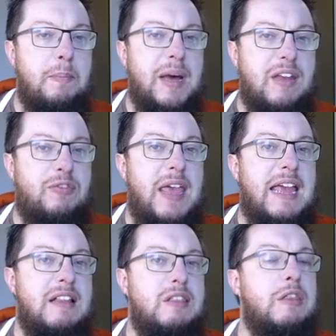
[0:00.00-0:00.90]
But if
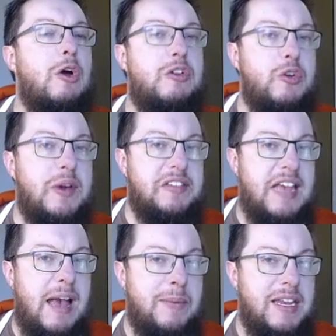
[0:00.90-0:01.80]
they look to
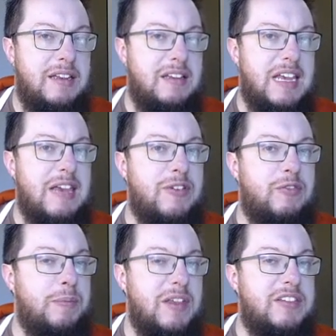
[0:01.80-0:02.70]
examine it, even
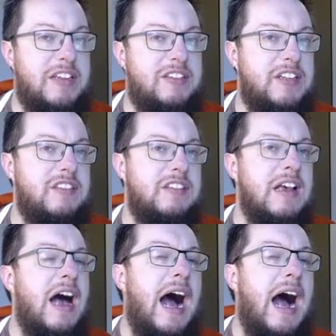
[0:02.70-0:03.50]
from this distance,